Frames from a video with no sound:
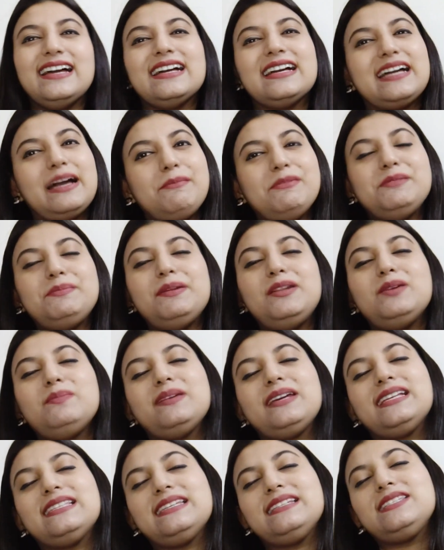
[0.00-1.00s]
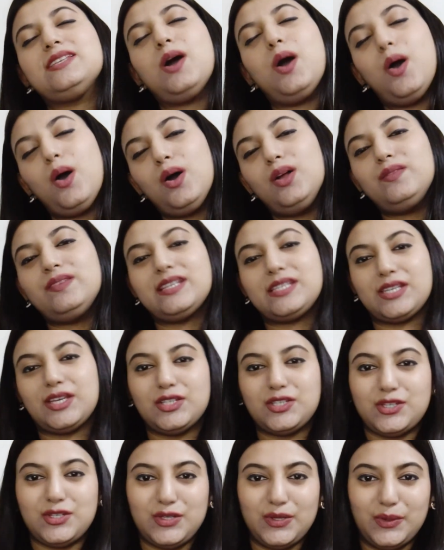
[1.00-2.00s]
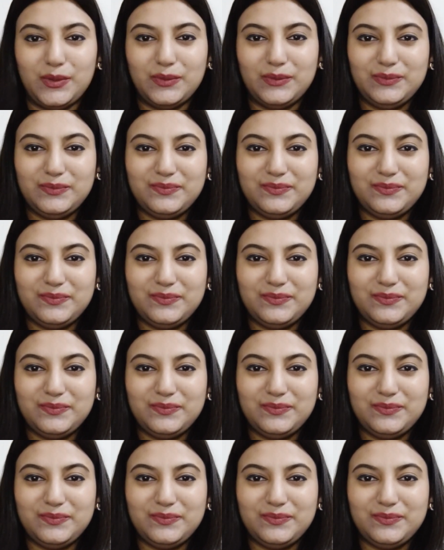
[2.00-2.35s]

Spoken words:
Comment below, because it's always good to know.